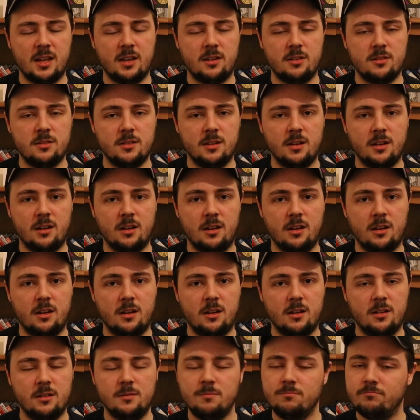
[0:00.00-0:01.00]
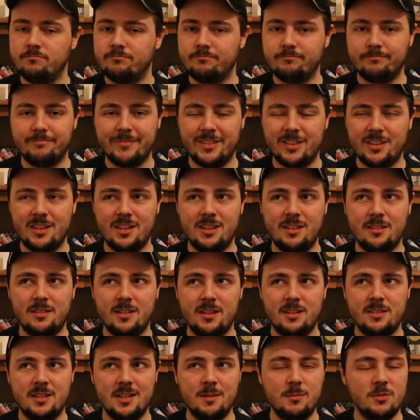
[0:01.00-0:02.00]
And
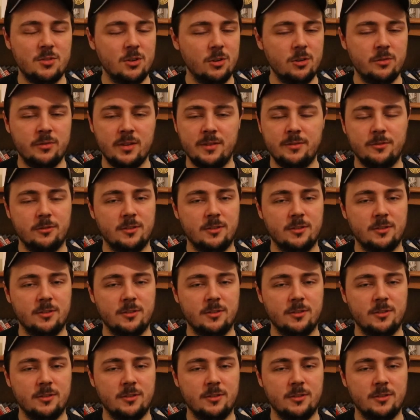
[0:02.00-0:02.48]
the cinematography